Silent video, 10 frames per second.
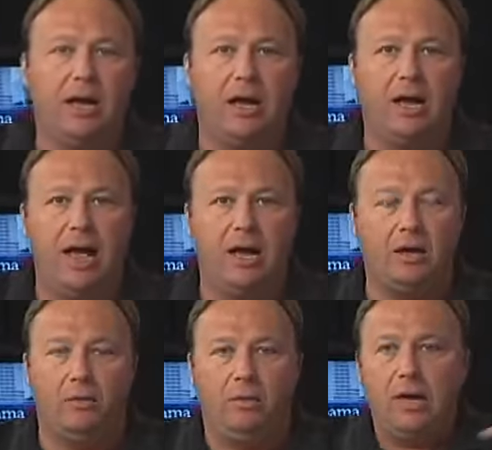
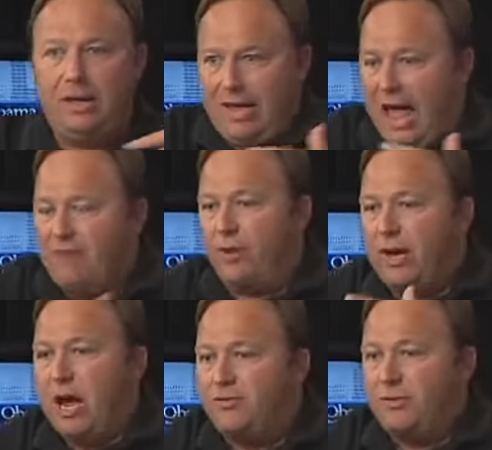every
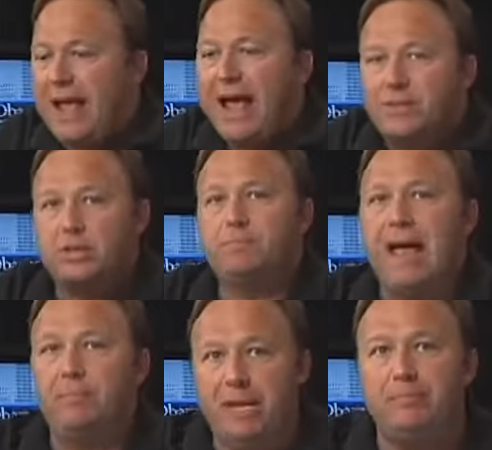country has its
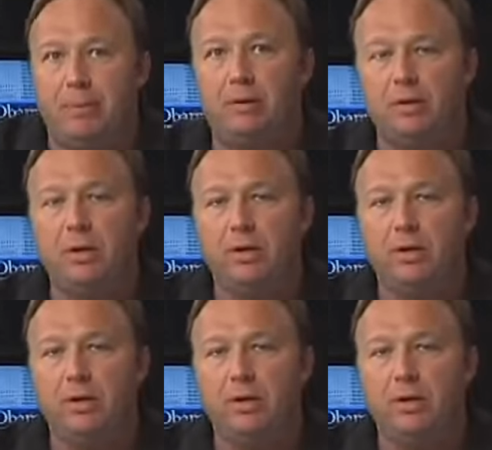bad people.